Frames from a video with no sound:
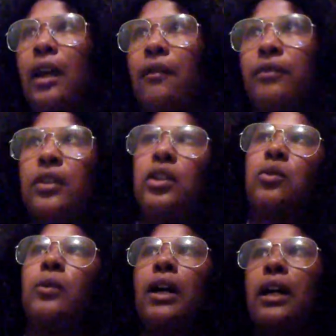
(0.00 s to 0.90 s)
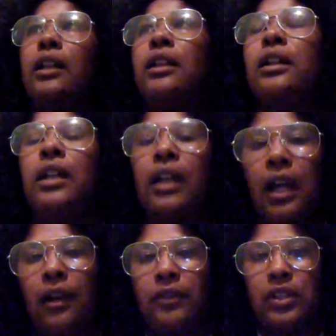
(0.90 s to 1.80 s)
after a while,
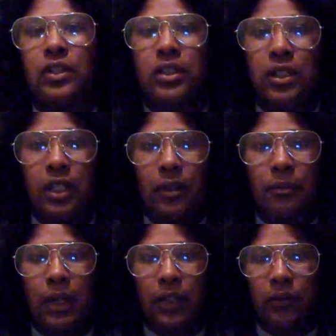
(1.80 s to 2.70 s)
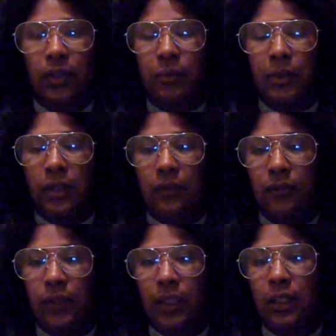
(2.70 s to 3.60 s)
after she and my grandmother
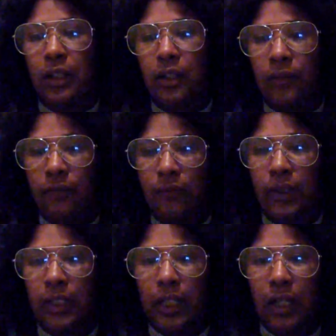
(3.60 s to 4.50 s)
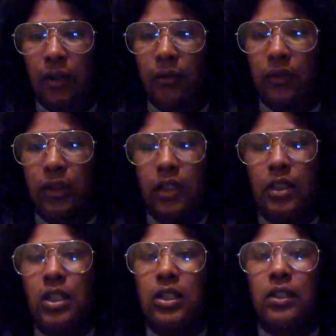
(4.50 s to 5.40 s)
fell out.
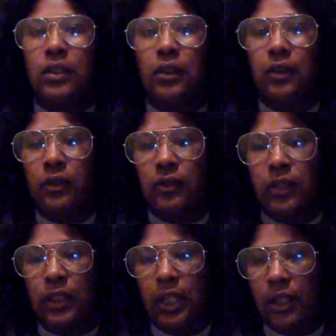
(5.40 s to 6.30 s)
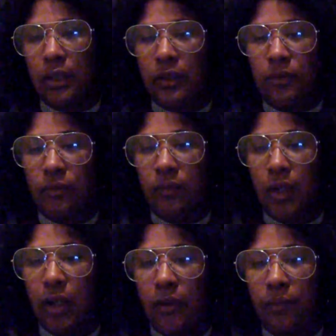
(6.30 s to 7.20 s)
So yeah,
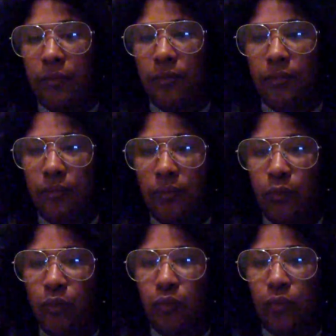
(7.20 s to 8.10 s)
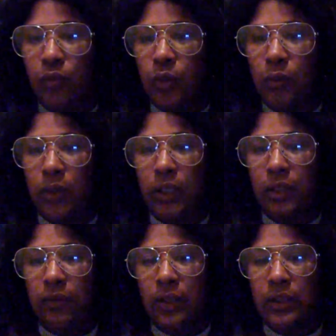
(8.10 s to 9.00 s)
we were
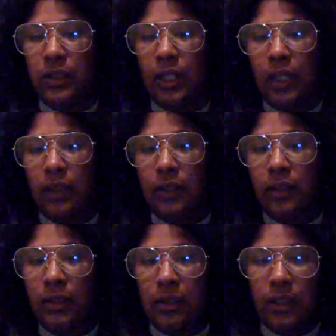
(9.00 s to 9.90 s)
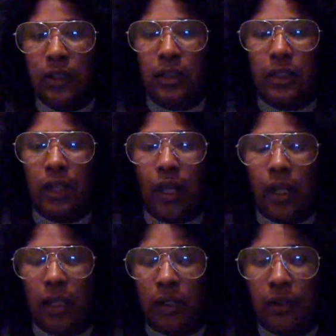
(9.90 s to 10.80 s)
living together,
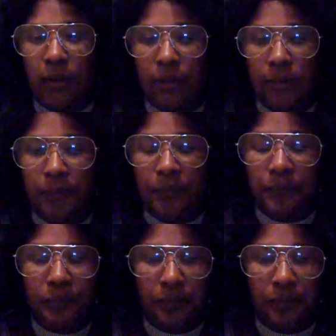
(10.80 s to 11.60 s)
and I